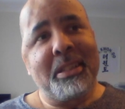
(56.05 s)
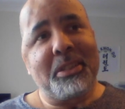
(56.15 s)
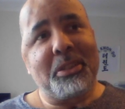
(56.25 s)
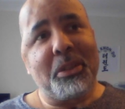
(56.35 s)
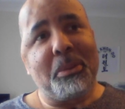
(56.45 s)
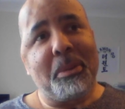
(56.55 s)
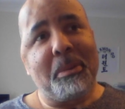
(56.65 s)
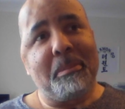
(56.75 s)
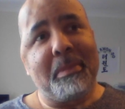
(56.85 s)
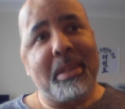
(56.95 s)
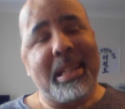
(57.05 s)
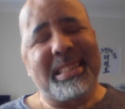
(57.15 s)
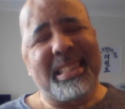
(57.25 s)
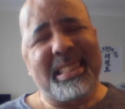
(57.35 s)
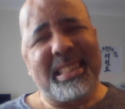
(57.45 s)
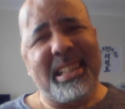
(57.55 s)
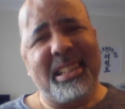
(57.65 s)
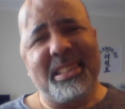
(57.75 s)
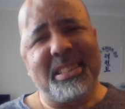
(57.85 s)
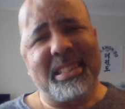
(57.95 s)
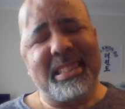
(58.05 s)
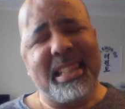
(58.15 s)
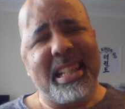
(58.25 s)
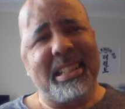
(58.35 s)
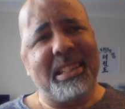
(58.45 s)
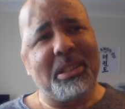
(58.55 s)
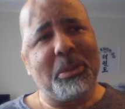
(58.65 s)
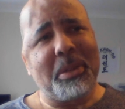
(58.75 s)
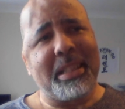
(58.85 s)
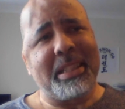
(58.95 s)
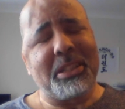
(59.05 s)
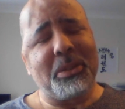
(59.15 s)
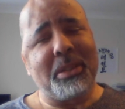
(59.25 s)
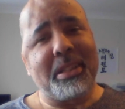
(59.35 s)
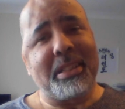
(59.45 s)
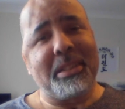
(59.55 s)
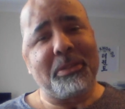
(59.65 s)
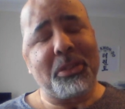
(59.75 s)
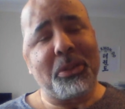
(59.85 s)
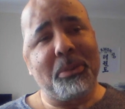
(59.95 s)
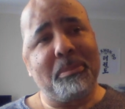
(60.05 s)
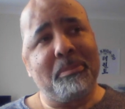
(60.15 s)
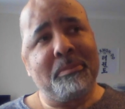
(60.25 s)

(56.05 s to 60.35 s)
So, as I say, I understand that the work he's doing is difficult.